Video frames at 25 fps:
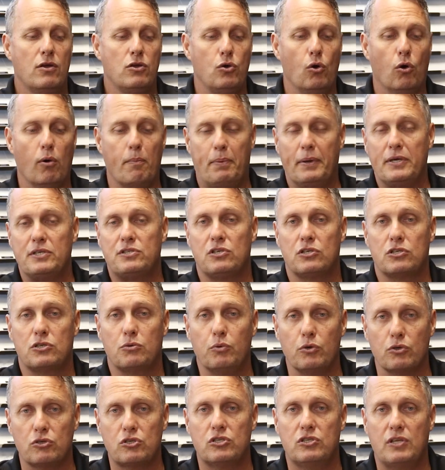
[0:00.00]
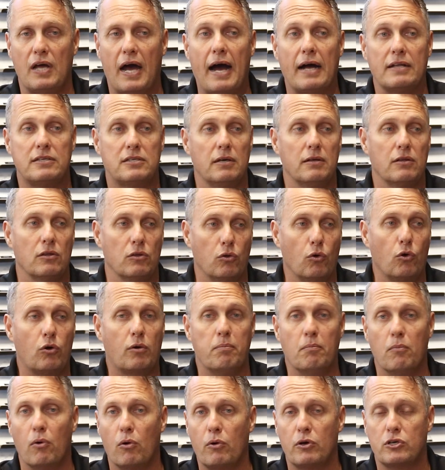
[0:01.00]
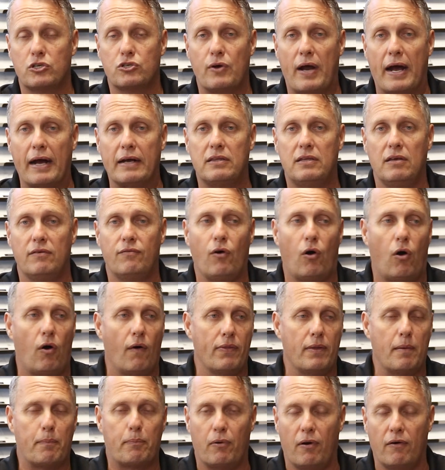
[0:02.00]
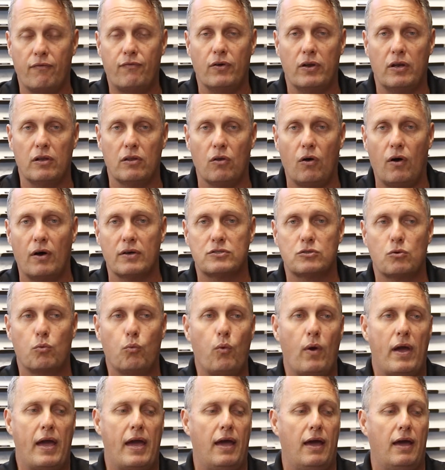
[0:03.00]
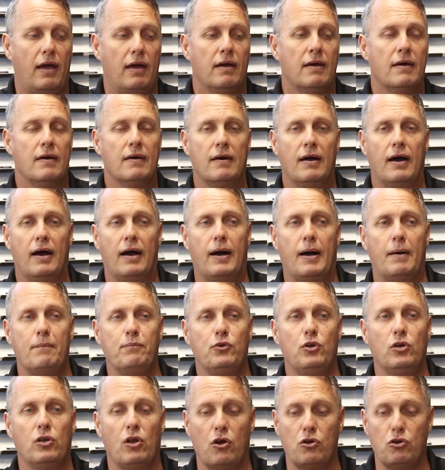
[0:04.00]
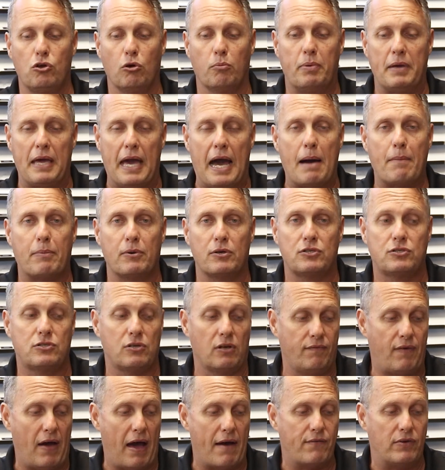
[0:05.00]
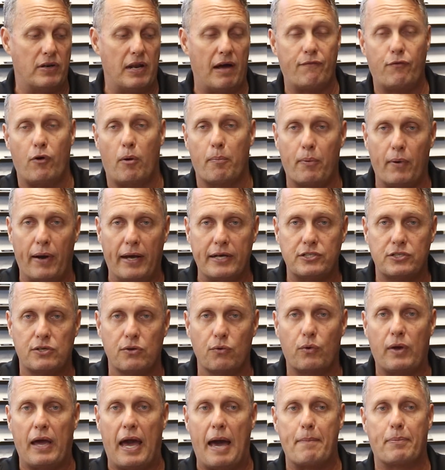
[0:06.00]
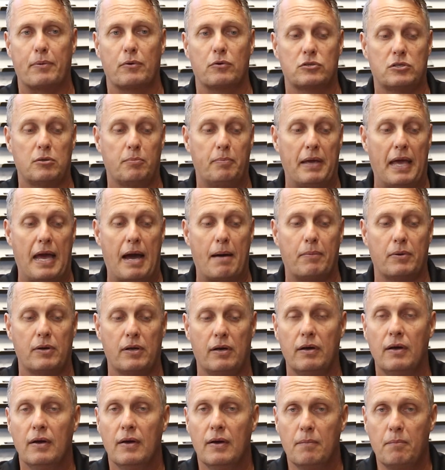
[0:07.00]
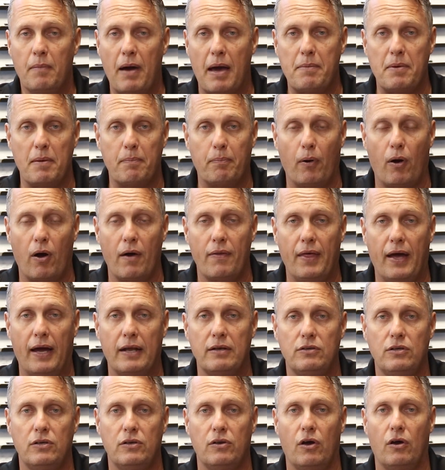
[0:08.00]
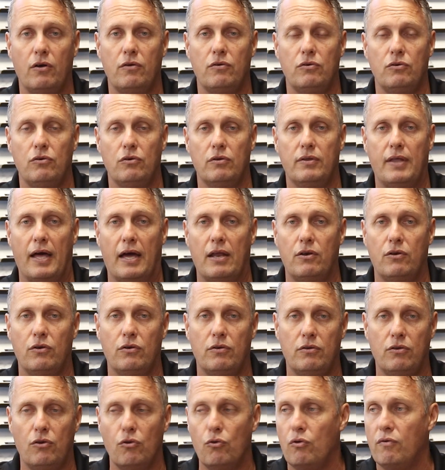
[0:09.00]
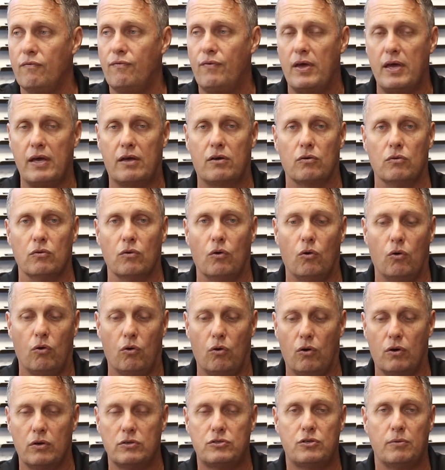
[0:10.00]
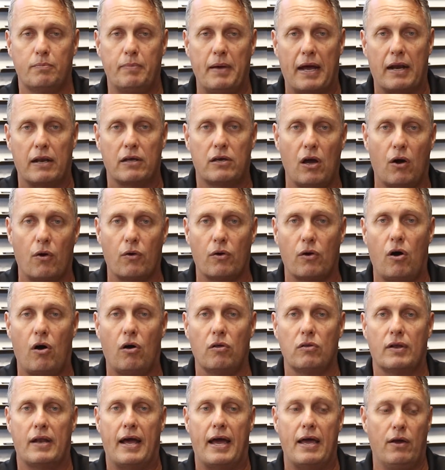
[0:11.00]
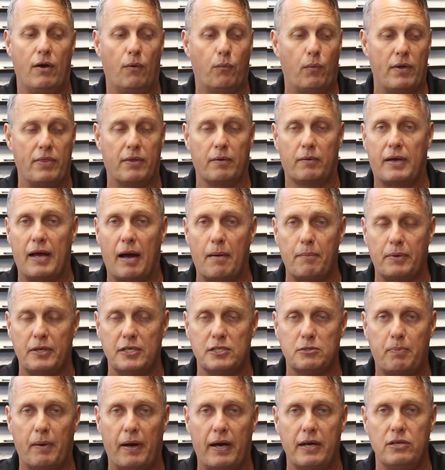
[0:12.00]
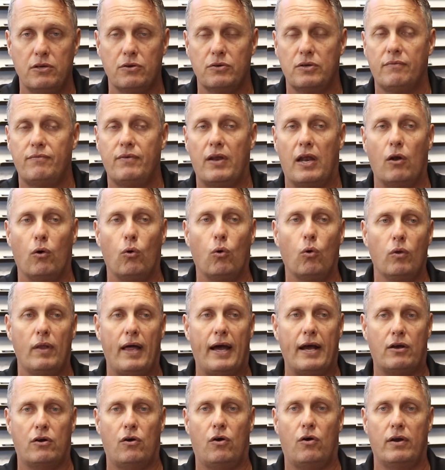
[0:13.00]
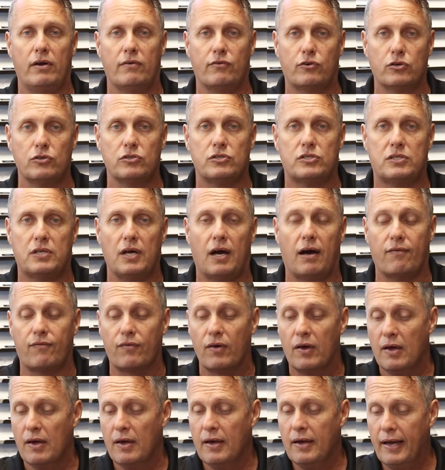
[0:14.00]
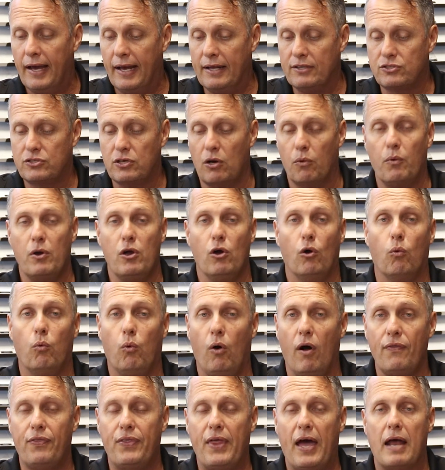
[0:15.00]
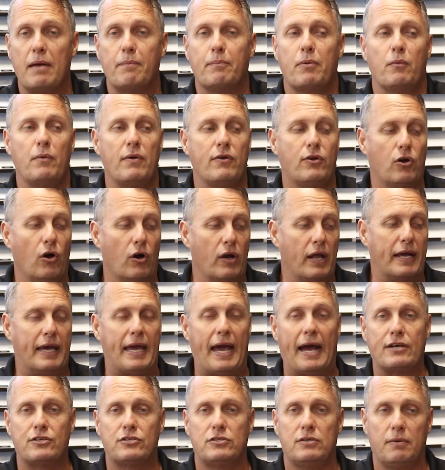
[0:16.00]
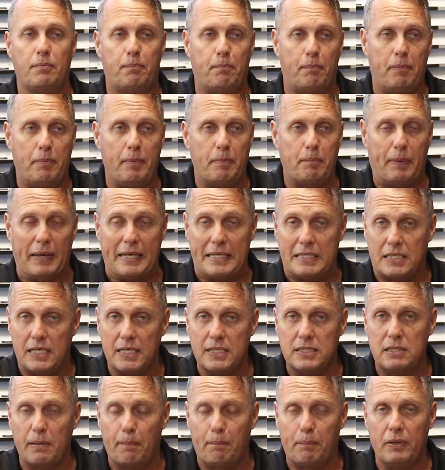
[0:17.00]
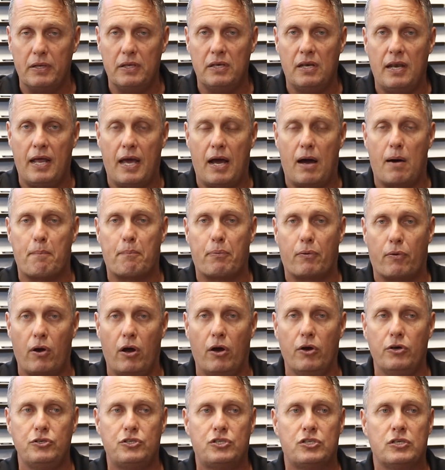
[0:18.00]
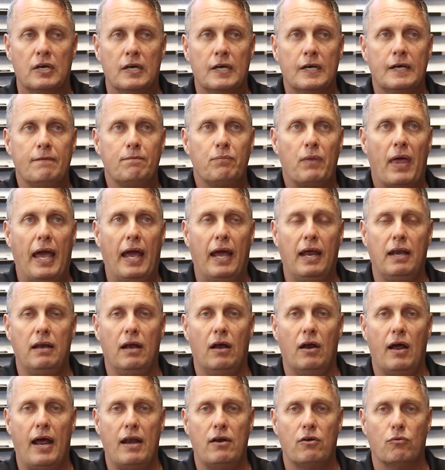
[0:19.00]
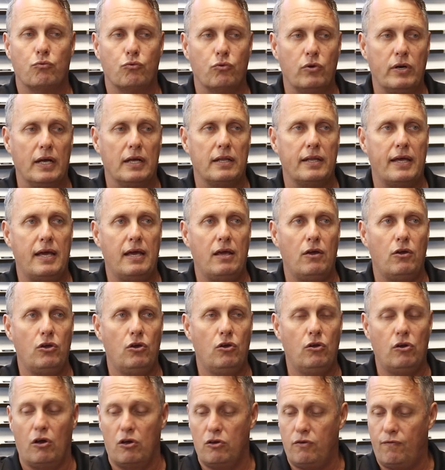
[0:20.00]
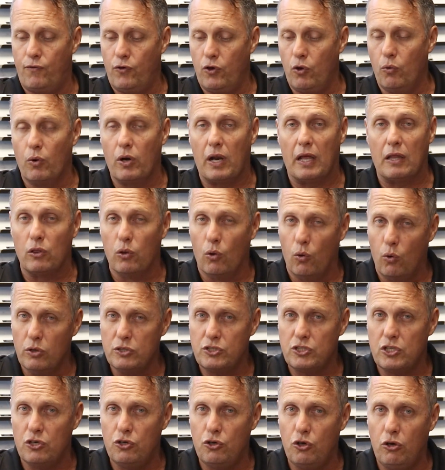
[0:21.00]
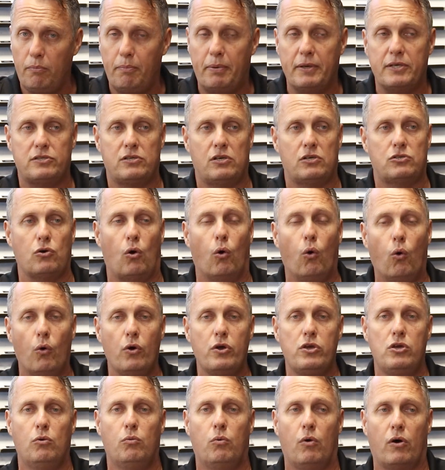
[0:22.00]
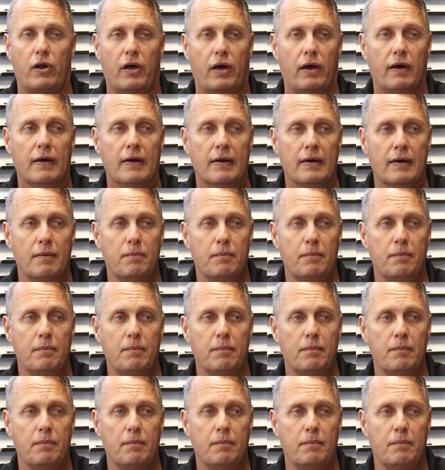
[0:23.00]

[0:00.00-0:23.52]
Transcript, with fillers: your business will start to look more attractive on the profit and loss where um, you know you'll be able to sort of have enough operational capital to be able to maybe buy that you know that new vehicle or to be able to go on a holiday where the company's paying you a dividend all that kind of good stuff and so we all want that but we've got to actually be disciplined in our approach and and really, you know, if you want to launch a new business or you want to,